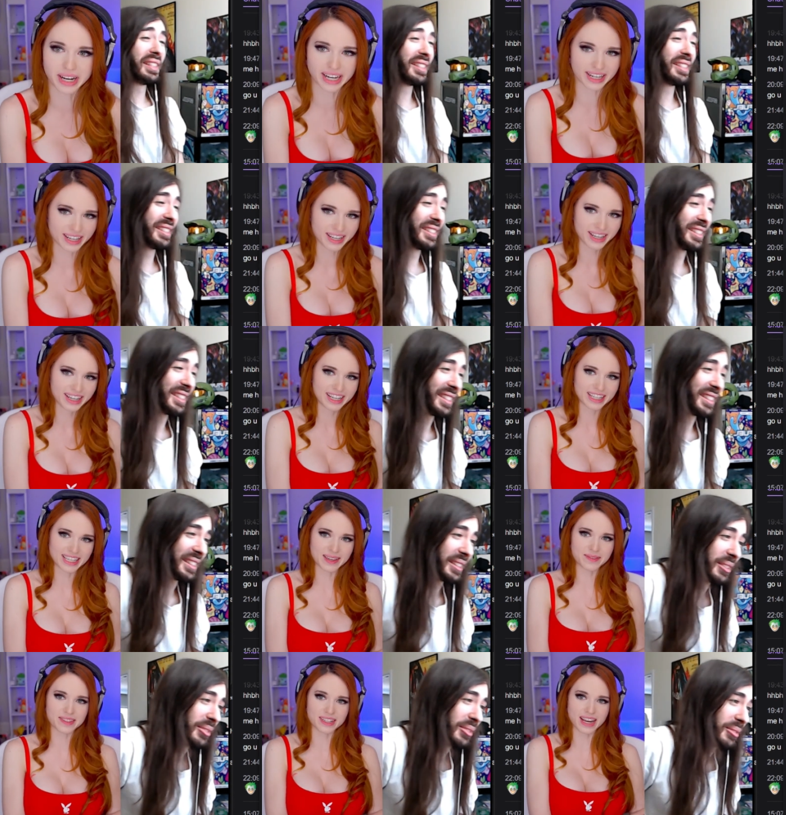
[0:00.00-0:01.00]
Speaker 1: Gives it out,
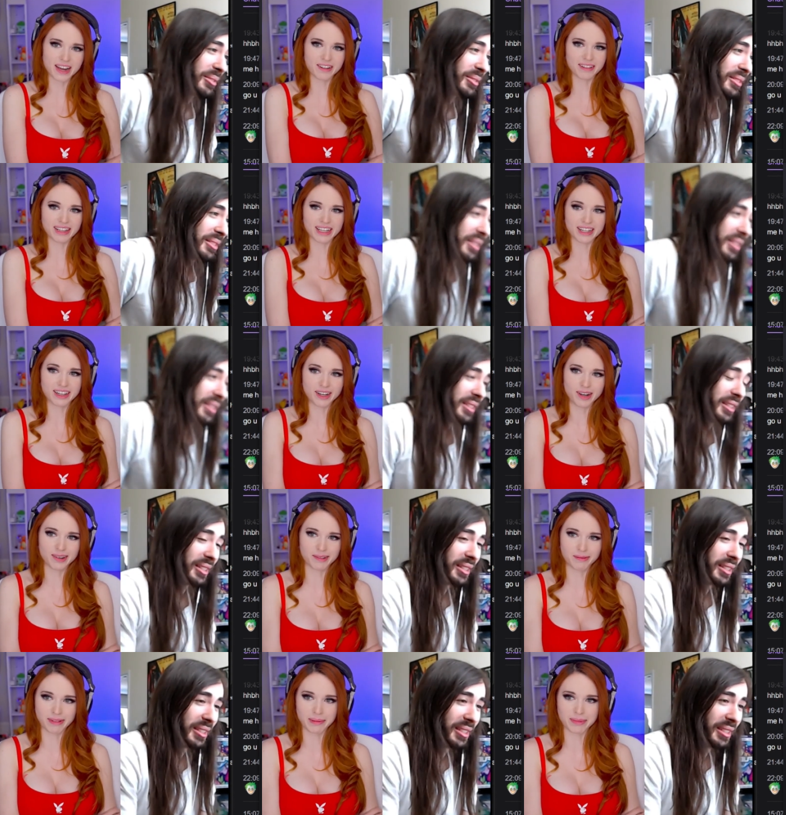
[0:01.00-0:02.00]
let a hundred women
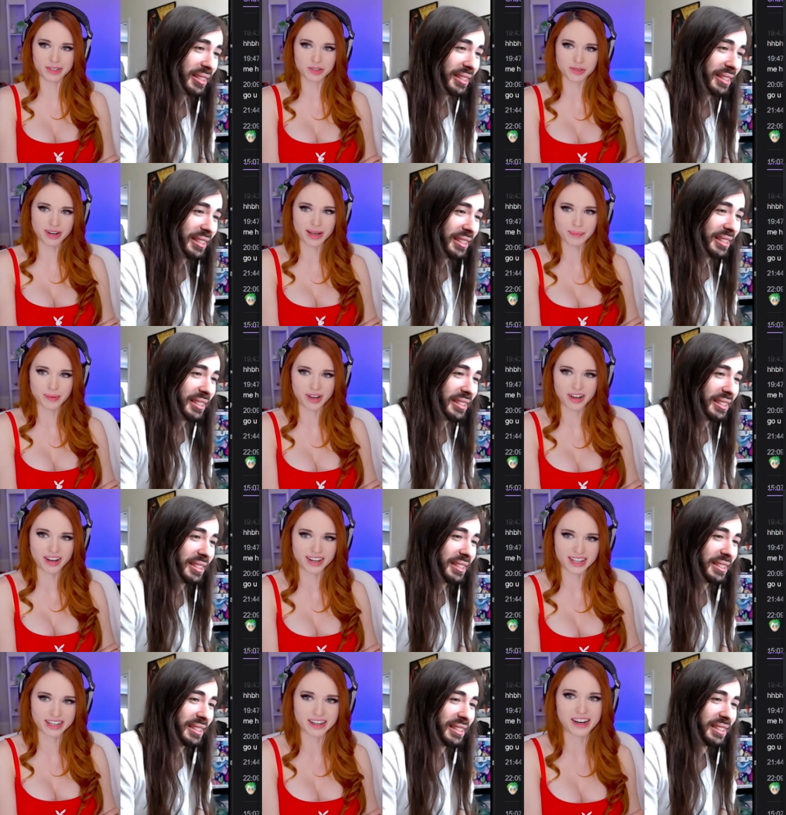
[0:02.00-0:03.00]
drop on and
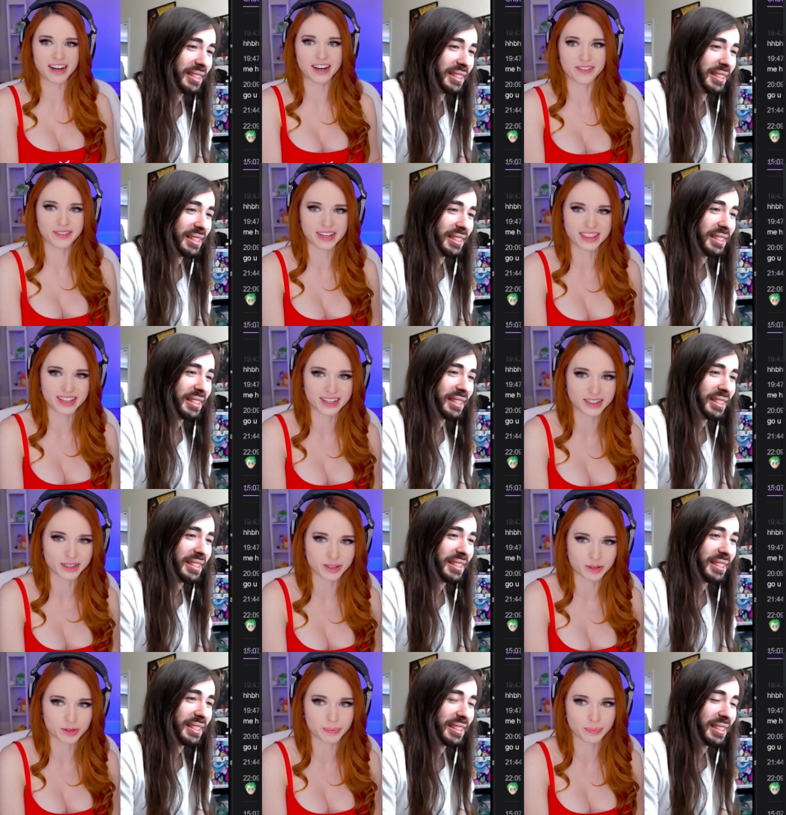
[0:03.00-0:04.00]
off, and then goes
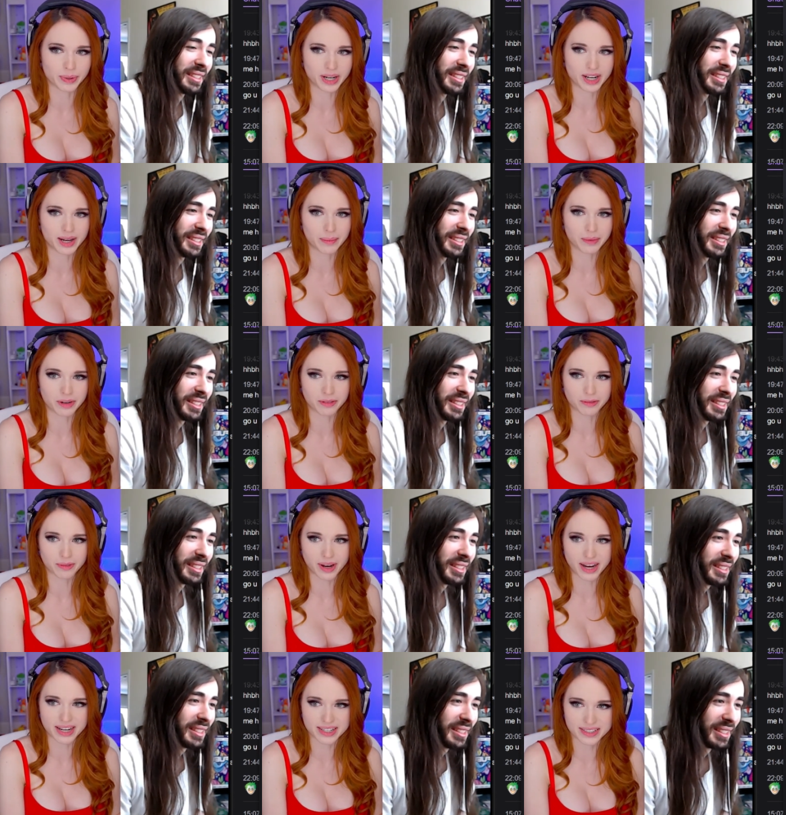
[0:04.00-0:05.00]
bomb, rise
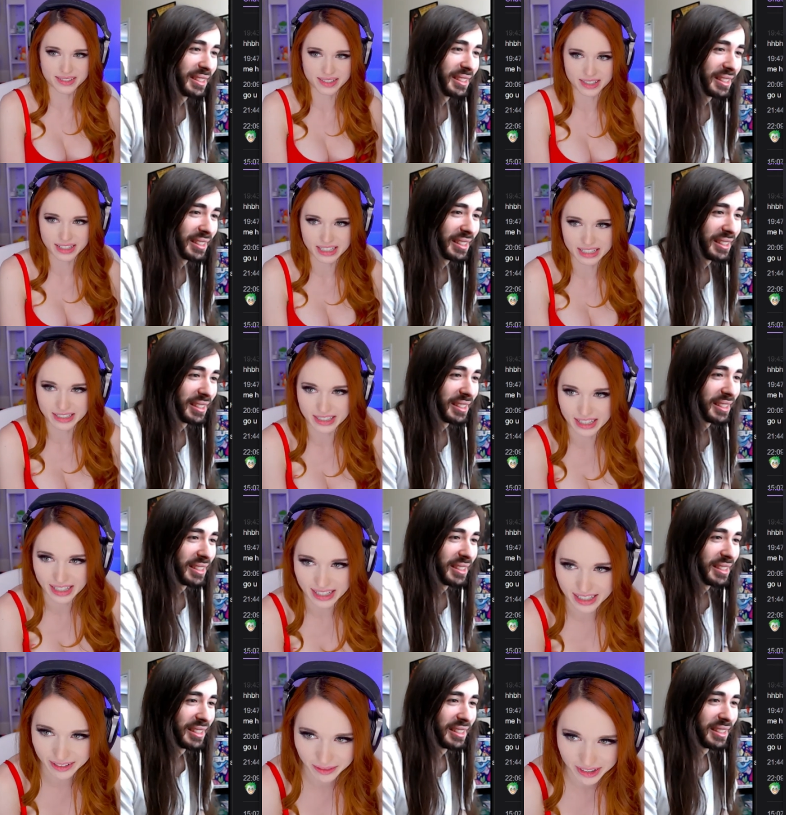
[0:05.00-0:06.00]
and in what is
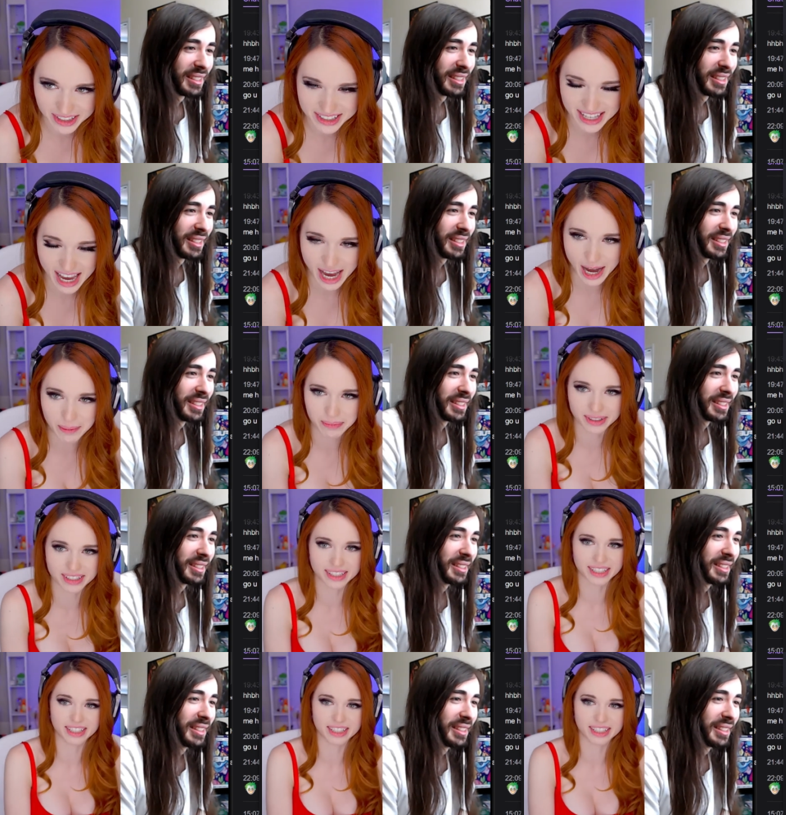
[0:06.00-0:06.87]
happening here?